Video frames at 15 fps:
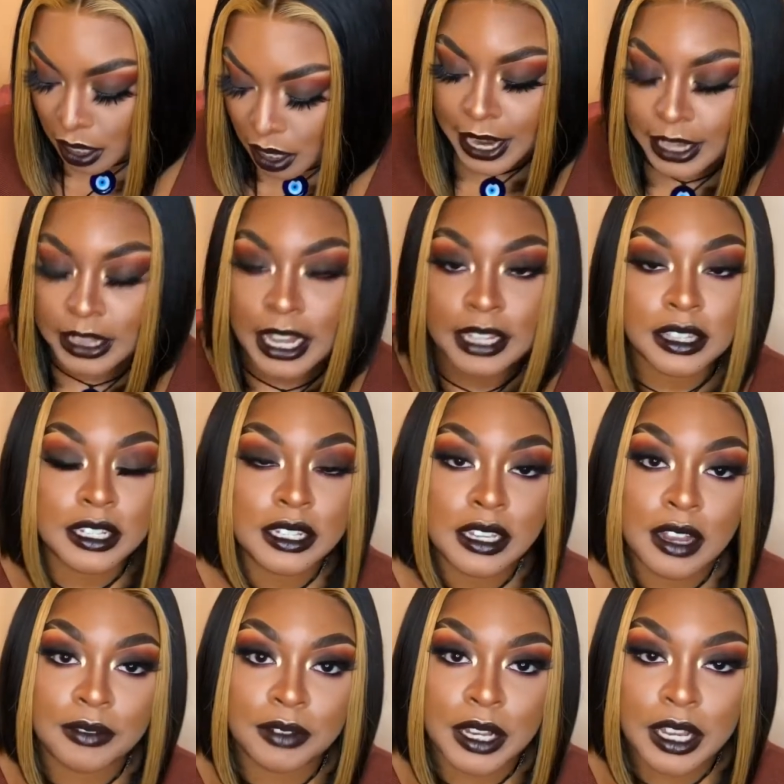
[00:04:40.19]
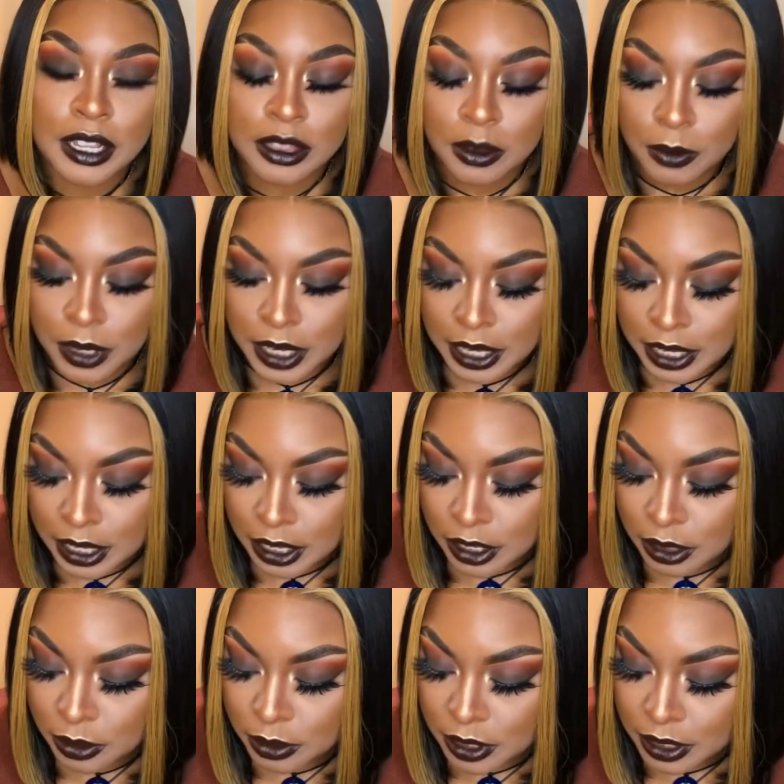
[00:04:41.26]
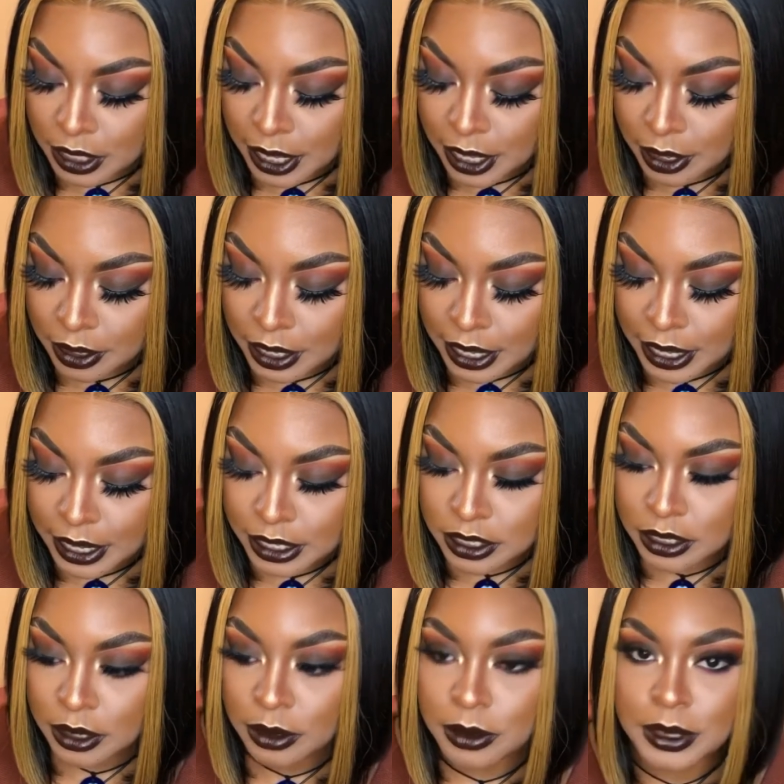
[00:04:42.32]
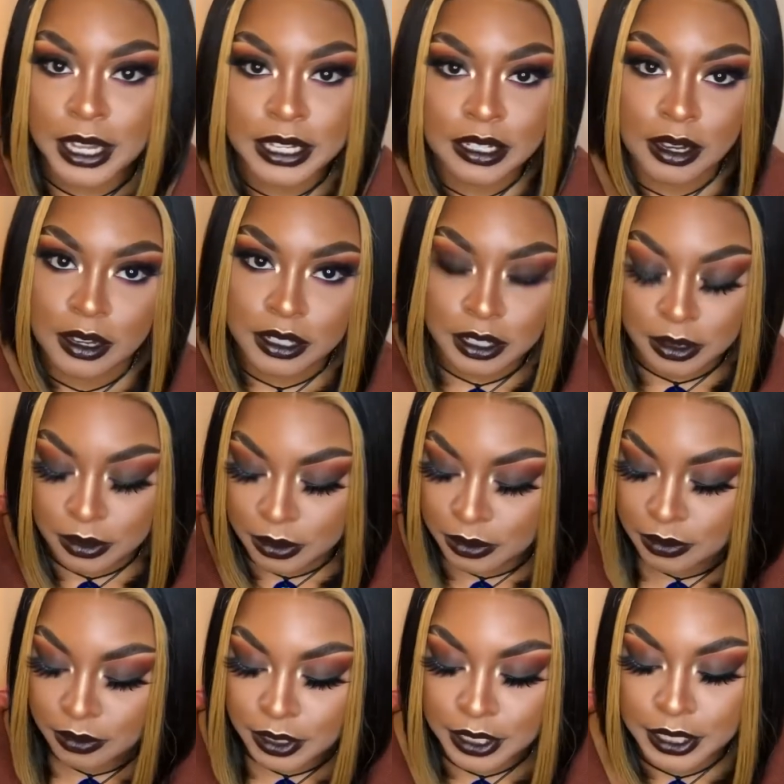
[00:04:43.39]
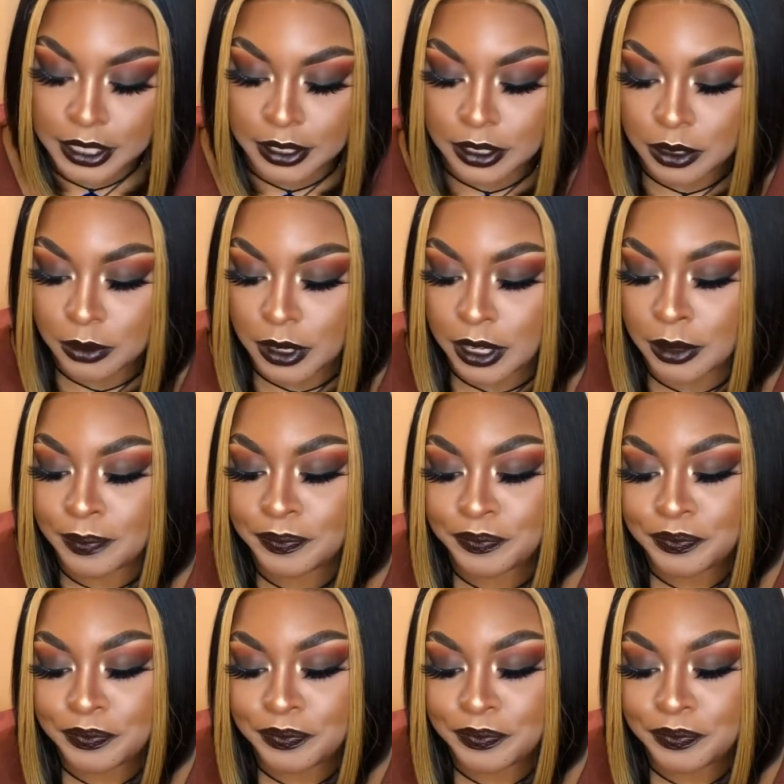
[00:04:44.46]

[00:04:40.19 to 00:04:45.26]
Had like the stuffing in the wig and including the hairnet, so that's also in here as well.